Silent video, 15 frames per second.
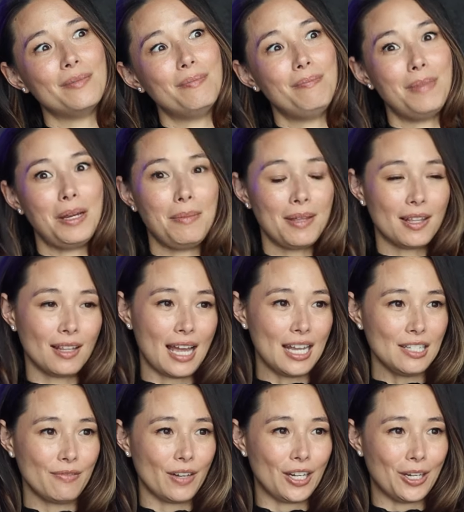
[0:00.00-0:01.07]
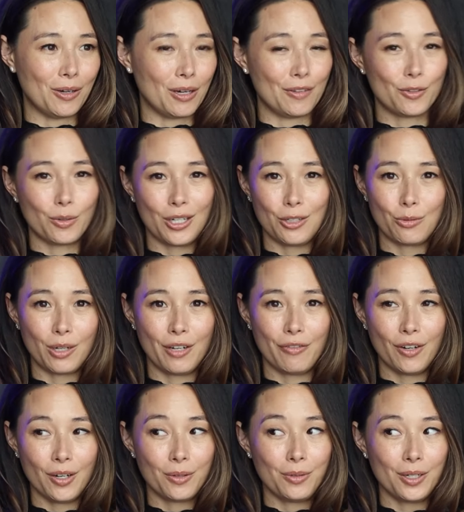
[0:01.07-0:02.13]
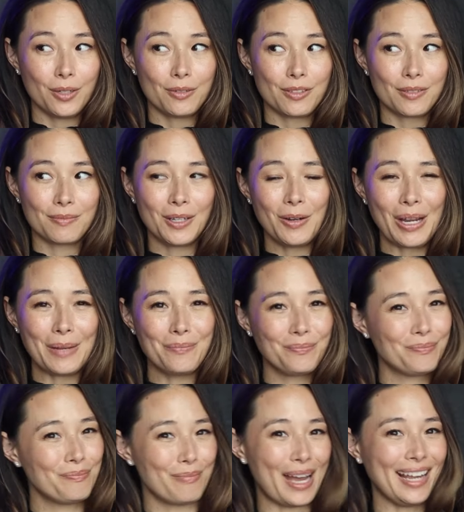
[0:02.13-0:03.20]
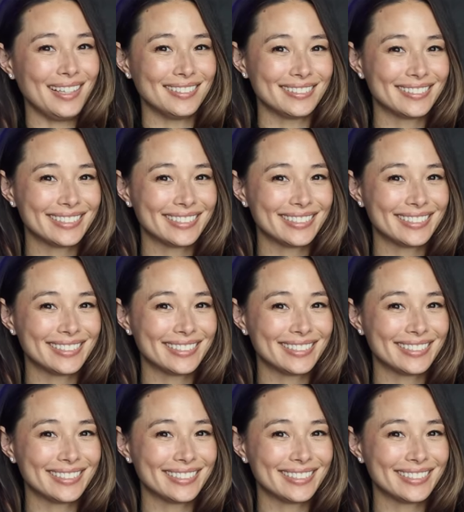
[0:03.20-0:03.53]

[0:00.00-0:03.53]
maybe the last video of 2024, who knows? Okay, bye.